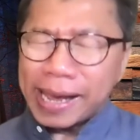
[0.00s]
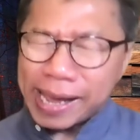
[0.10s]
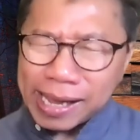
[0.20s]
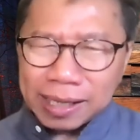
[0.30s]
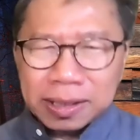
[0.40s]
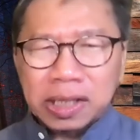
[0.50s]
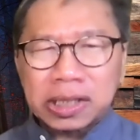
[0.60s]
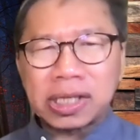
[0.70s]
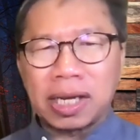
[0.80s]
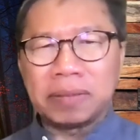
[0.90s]
and
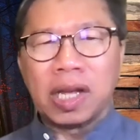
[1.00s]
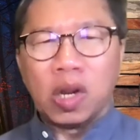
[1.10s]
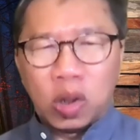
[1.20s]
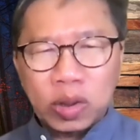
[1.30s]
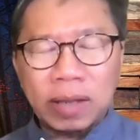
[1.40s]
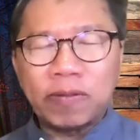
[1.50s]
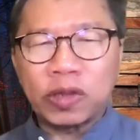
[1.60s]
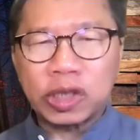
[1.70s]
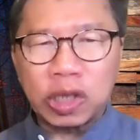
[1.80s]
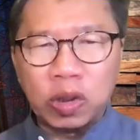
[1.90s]
start looking
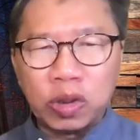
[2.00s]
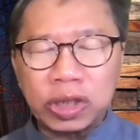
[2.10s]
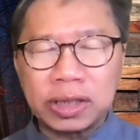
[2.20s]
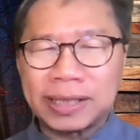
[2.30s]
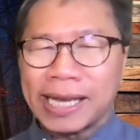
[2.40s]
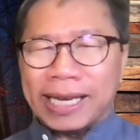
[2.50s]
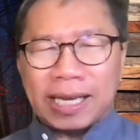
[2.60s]
for solutions.